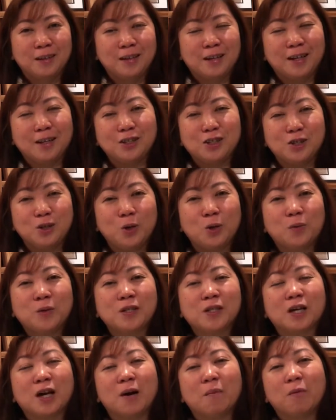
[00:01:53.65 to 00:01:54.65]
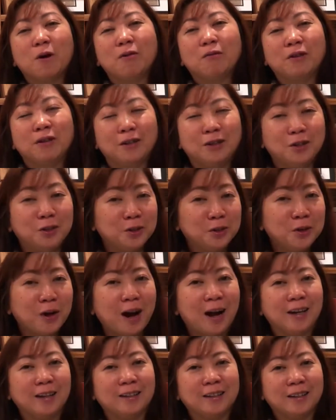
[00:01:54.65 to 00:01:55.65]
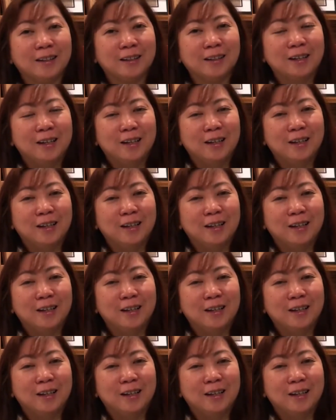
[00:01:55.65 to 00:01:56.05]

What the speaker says: And she always come up with a new idea.